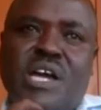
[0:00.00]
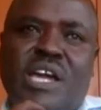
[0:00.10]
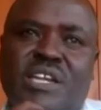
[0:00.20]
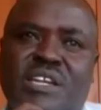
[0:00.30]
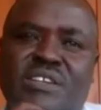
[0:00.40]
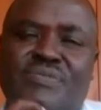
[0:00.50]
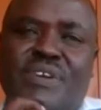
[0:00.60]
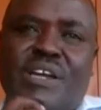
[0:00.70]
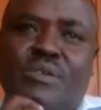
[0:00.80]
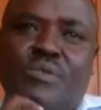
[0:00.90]

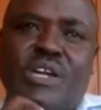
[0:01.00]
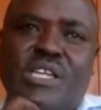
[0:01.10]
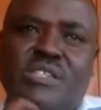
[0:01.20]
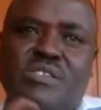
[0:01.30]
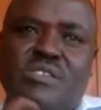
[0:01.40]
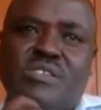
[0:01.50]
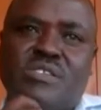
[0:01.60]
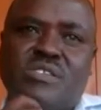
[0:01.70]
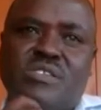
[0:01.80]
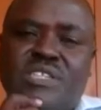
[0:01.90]
identify ways of
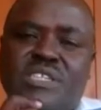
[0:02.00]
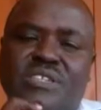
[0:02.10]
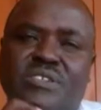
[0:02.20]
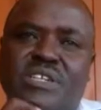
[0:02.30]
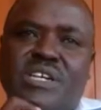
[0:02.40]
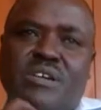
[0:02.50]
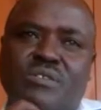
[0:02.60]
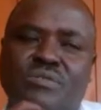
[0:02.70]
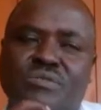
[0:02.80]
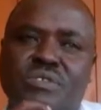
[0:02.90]
intervening on
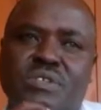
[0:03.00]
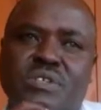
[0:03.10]
how